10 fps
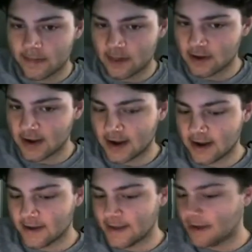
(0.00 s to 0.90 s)
Shouldn't have got
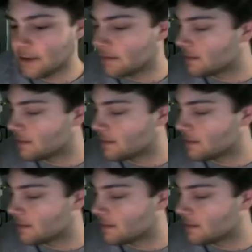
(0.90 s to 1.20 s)
all of that one.